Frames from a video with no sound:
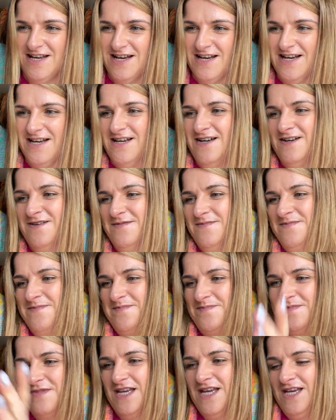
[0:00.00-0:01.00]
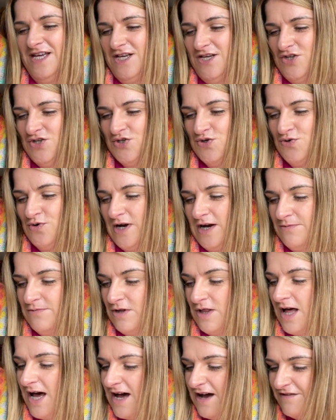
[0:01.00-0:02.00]
So I will
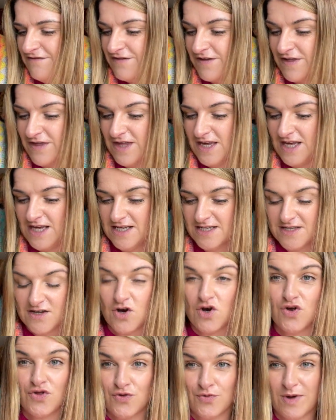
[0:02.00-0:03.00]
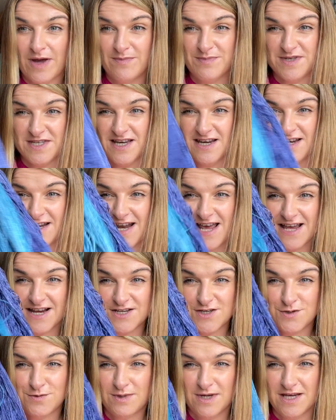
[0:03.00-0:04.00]
have these on the website
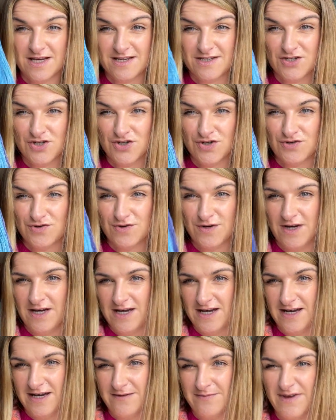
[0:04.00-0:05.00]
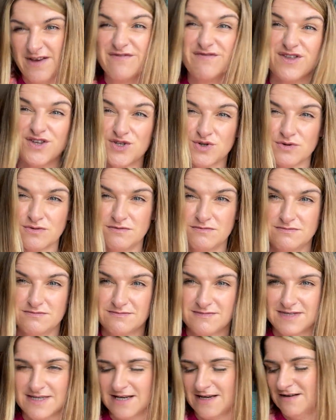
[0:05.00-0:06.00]
next week too, if they don't
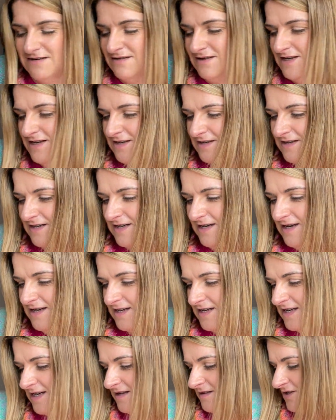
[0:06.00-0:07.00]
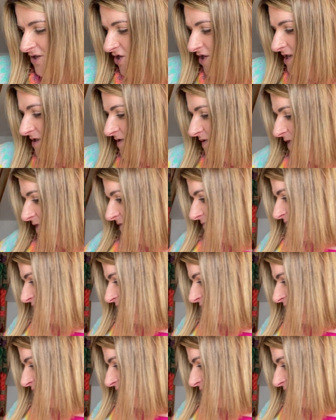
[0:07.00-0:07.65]
sell at Galashiels.